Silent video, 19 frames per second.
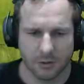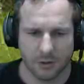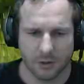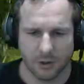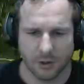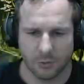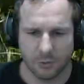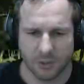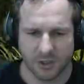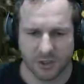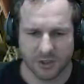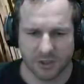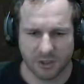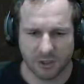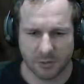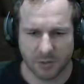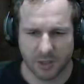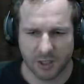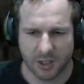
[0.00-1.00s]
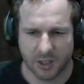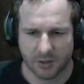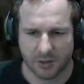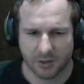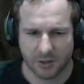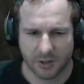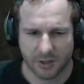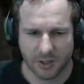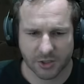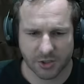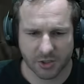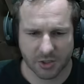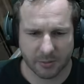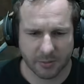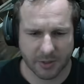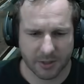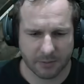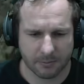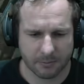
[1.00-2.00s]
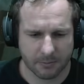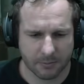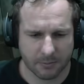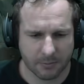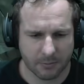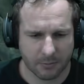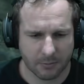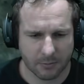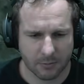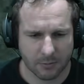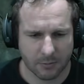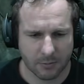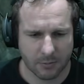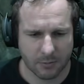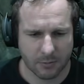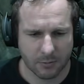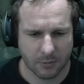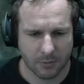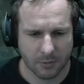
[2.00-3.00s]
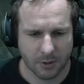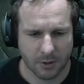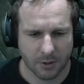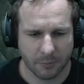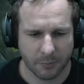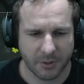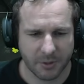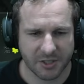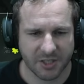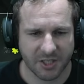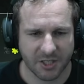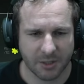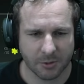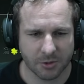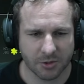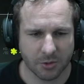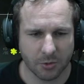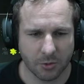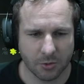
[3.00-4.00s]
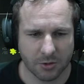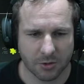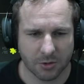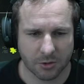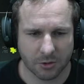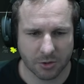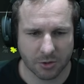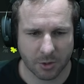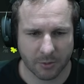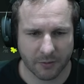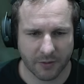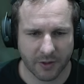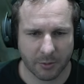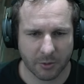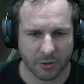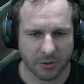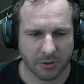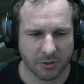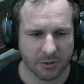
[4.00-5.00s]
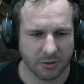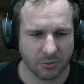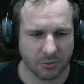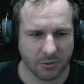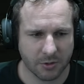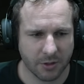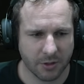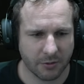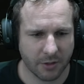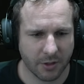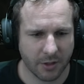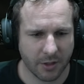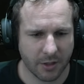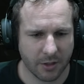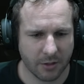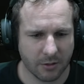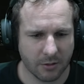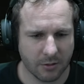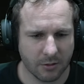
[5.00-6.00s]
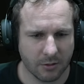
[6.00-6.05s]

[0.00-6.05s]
And we're just going to be heading around the edge of the map. BT ammo is a good type of ammo. So we'll get rid of that.